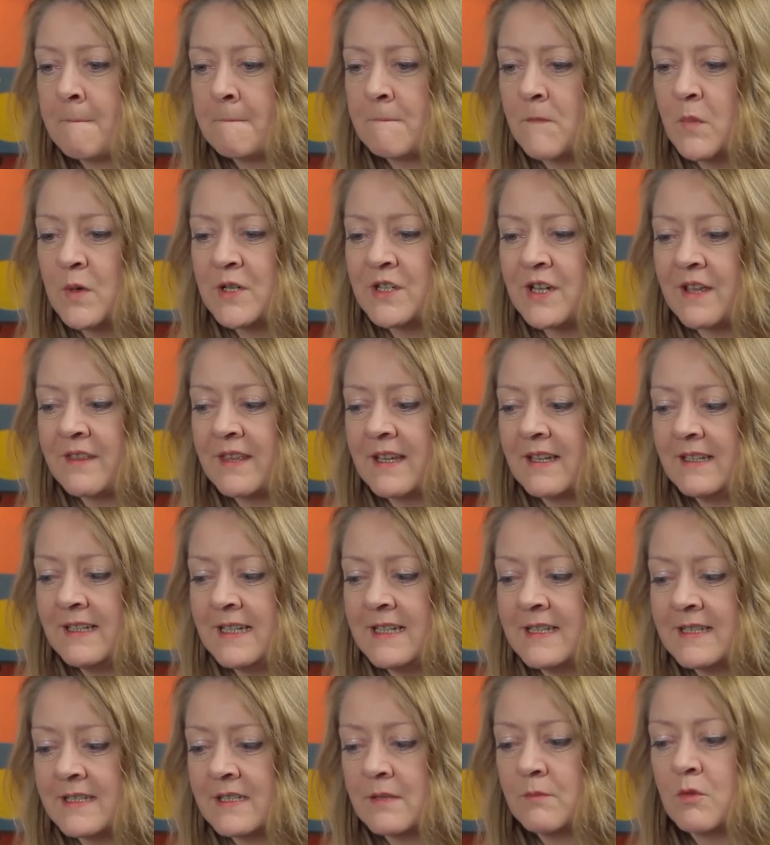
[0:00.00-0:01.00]
which I think
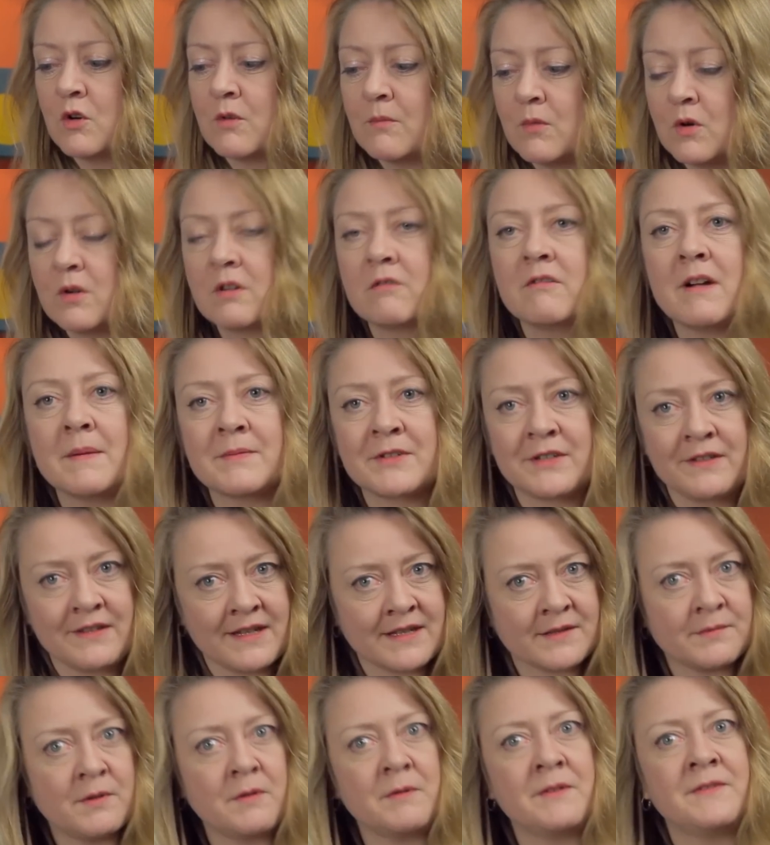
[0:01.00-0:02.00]
leads to more and more corruption.
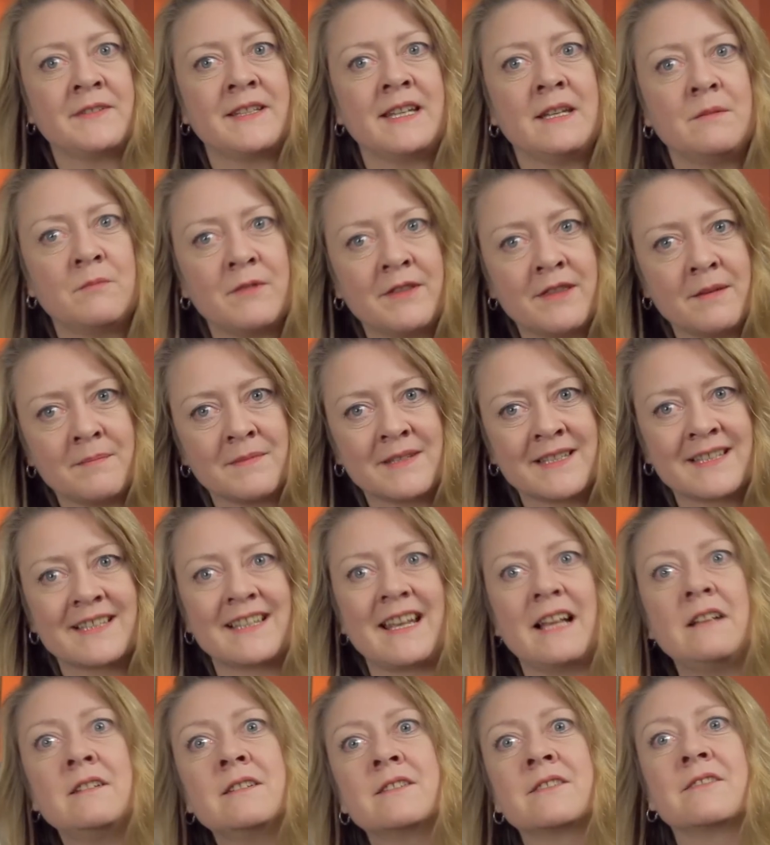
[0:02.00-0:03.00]
That's what we've seen with them
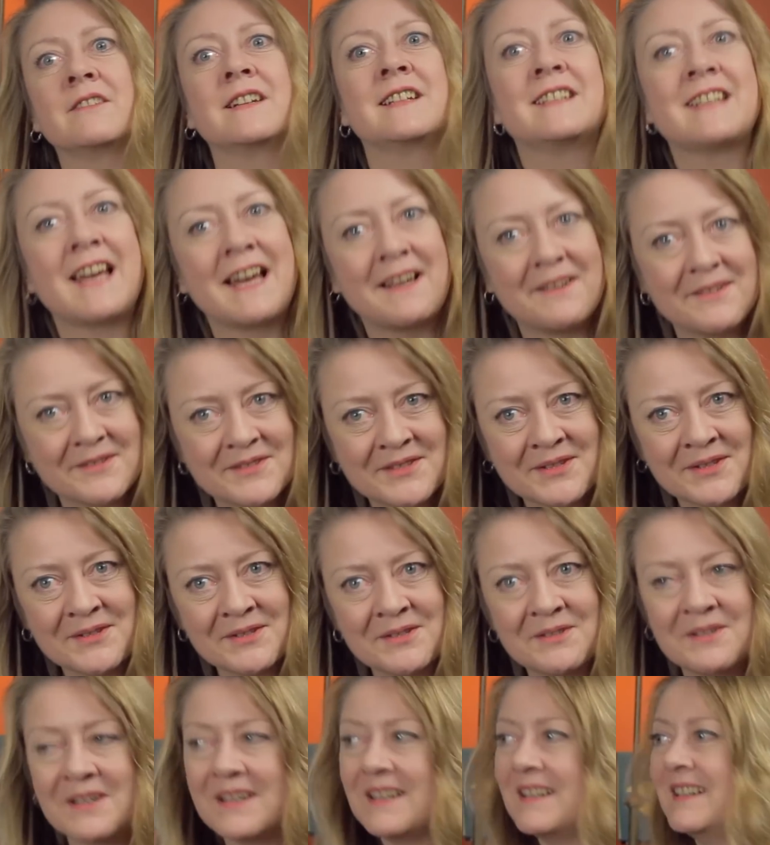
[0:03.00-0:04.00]
skeltering down
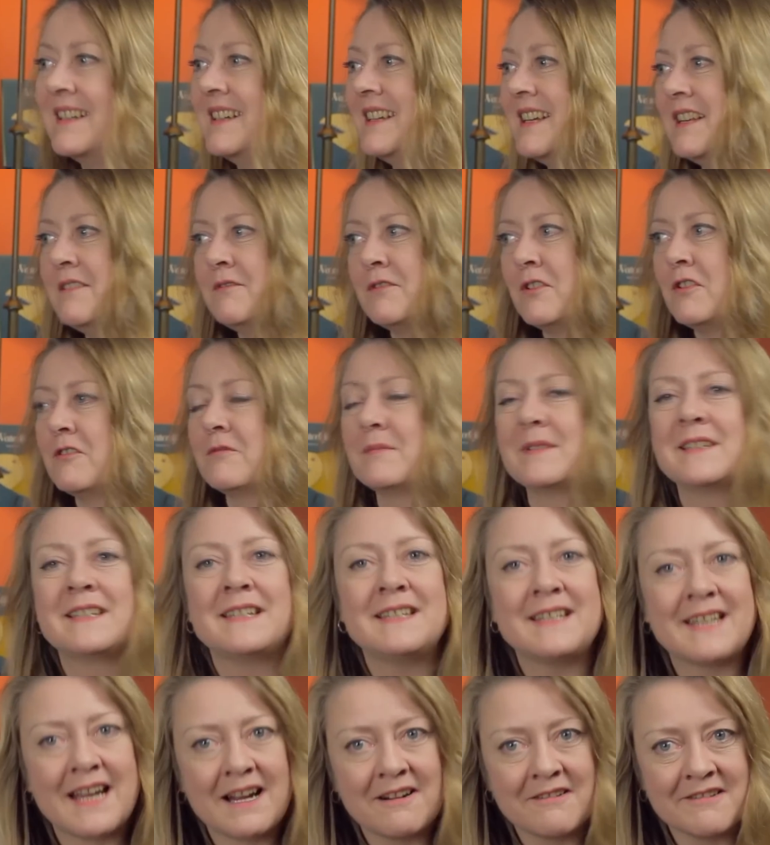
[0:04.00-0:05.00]
to involvement
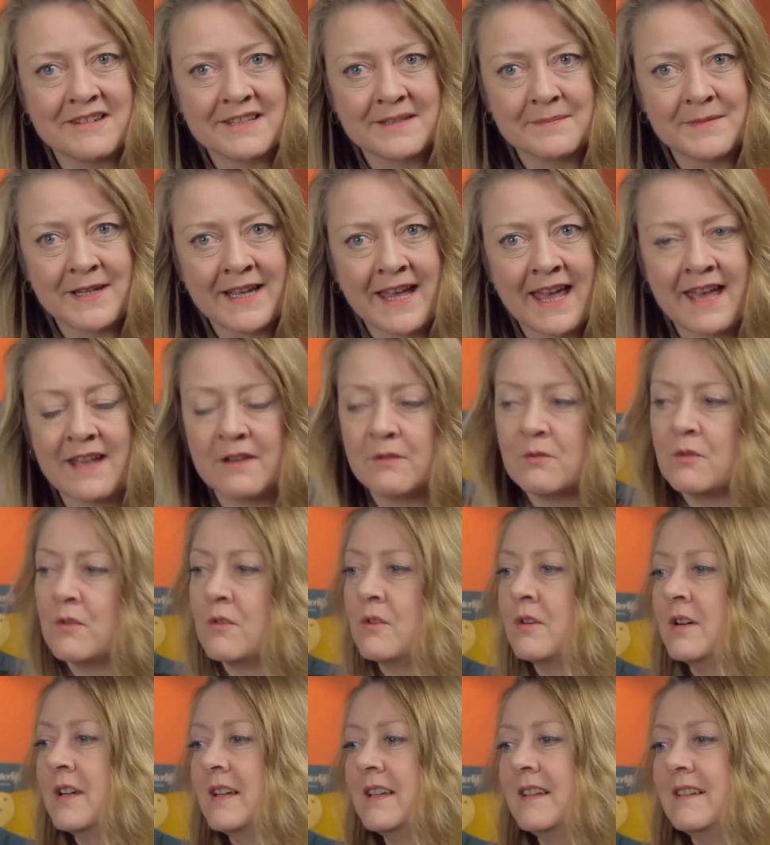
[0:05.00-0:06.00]
in terrorism again,
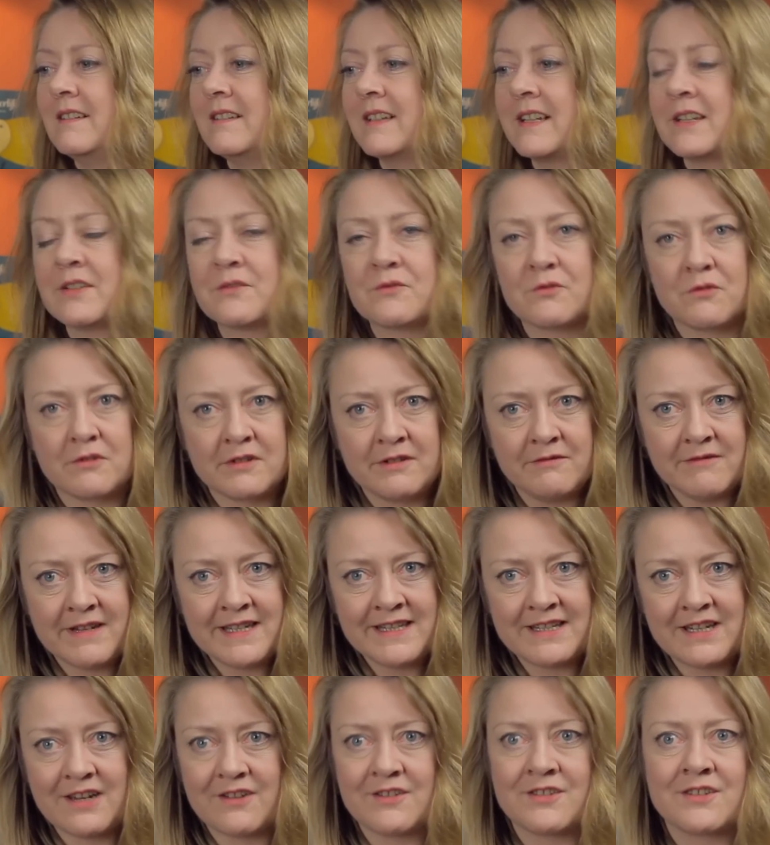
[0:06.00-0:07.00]
or extraordinary
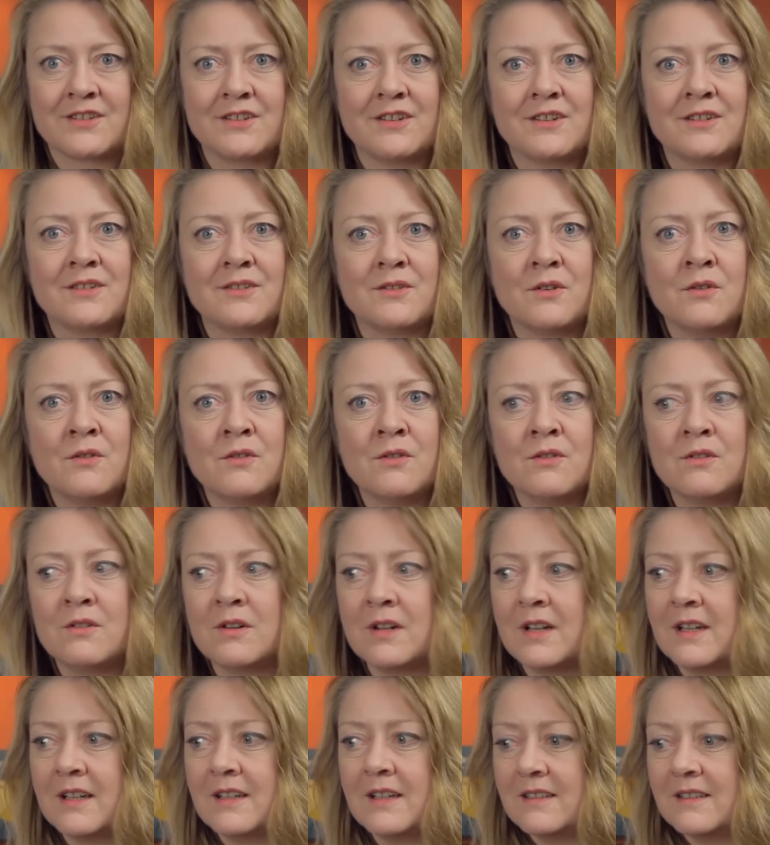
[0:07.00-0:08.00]
rendition, or,
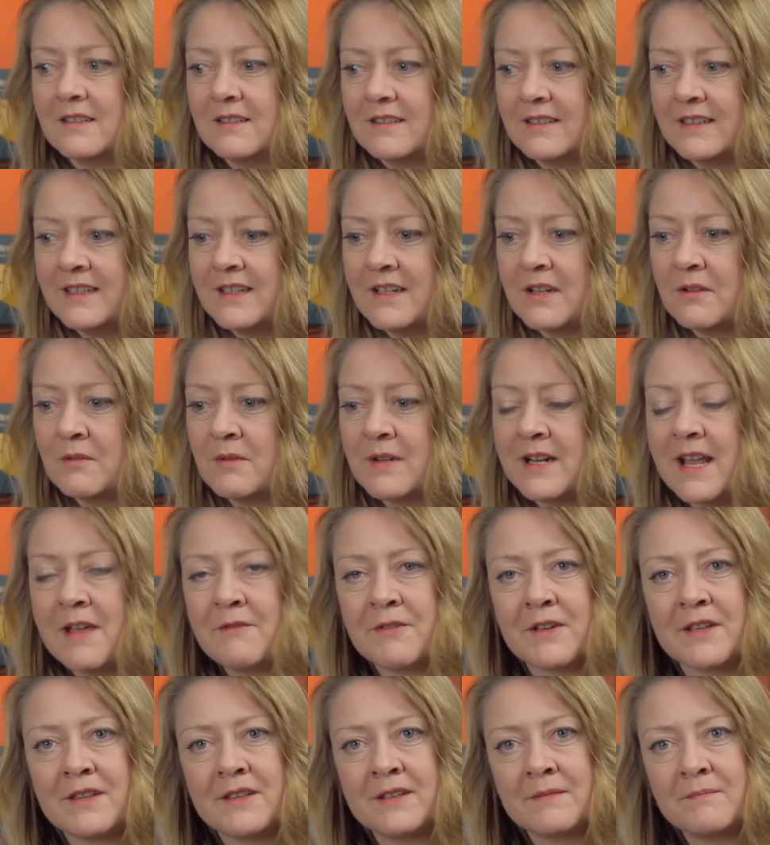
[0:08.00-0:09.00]
you know,
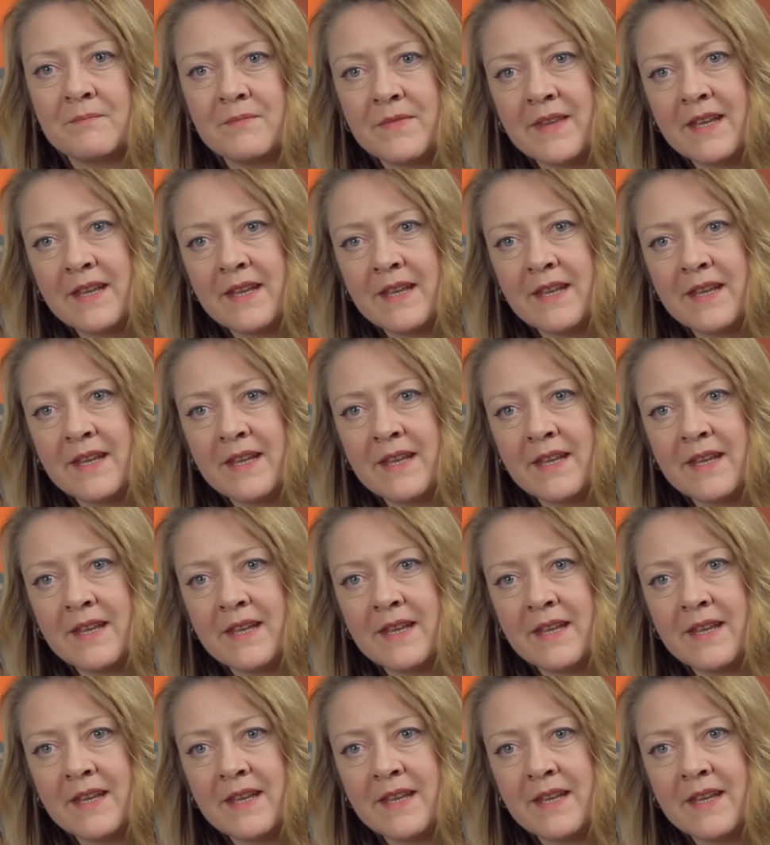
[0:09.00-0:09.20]
whatever.